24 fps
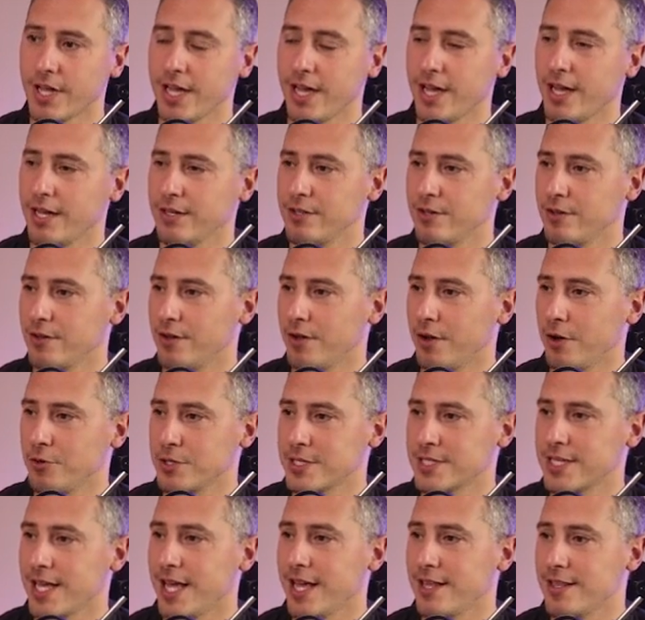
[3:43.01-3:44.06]
And
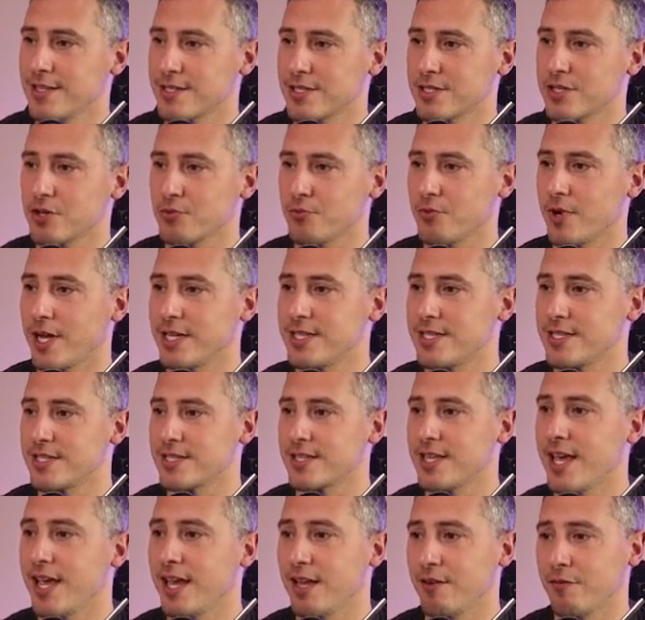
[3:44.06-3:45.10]
Jose, this is a red
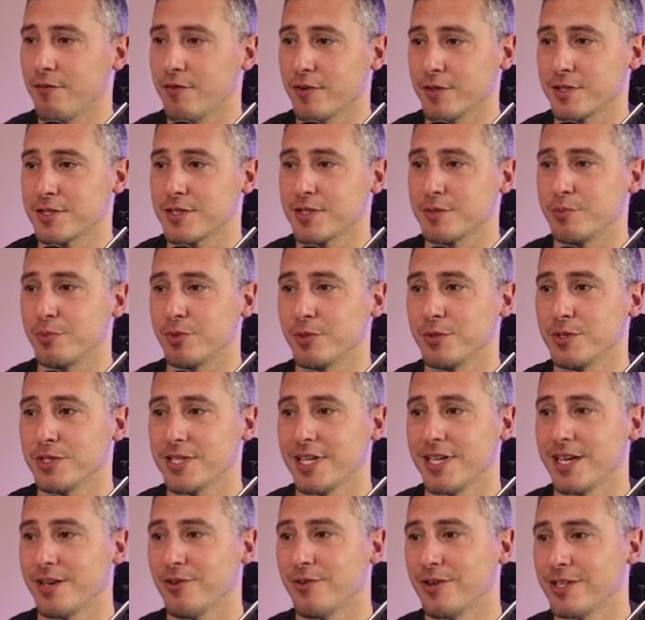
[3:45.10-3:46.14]
state versus blue
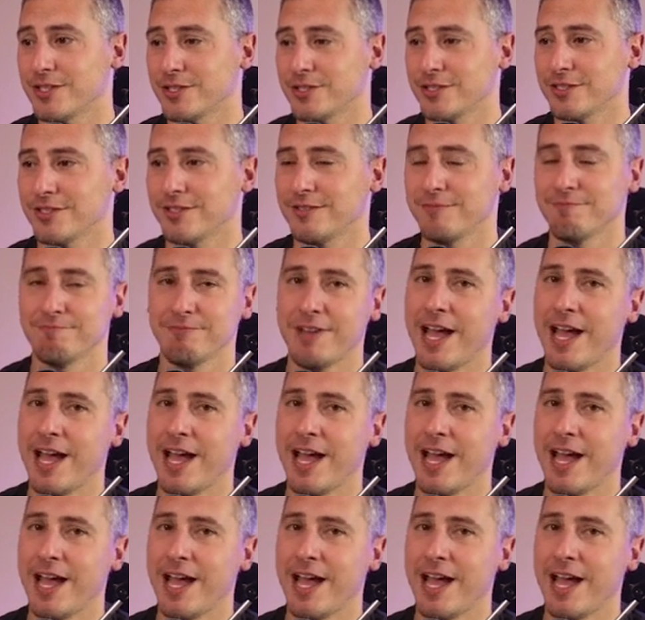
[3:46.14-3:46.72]
state question.